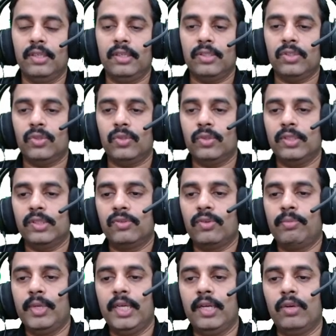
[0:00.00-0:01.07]
so this will
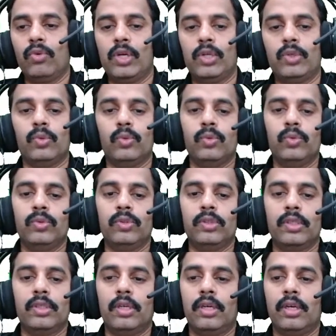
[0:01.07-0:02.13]
be equal to
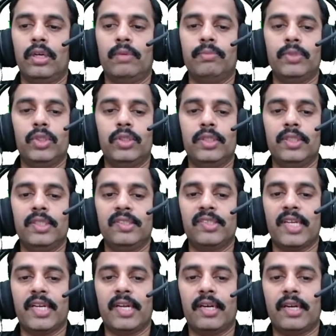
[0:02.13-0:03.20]
this
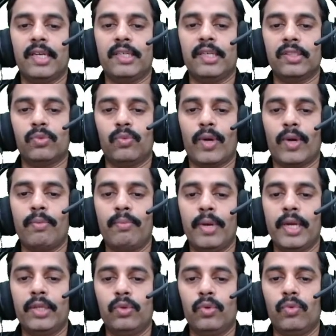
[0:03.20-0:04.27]
I can write as 1
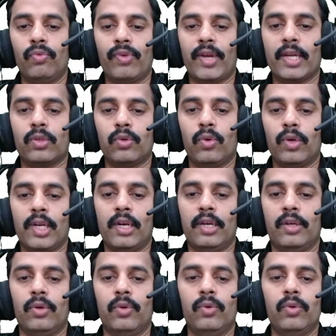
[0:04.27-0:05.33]
by 2 factorial
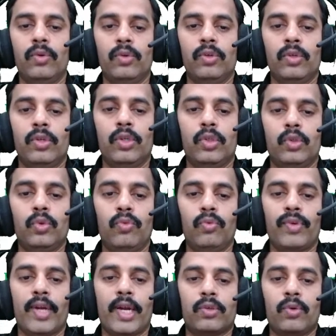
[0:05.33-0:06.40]
into 2
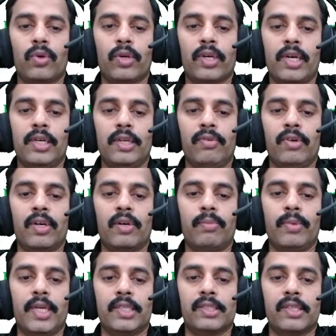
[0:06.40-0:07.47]
factorial divided
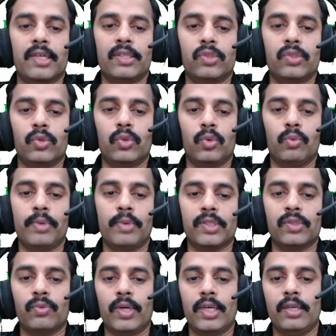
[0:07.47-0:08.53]
by s raised to 2
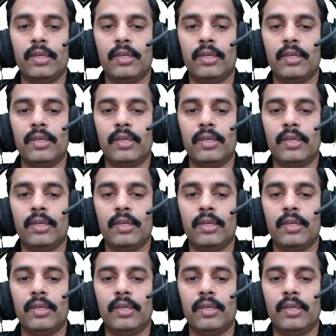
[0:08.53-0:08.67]
plus 1.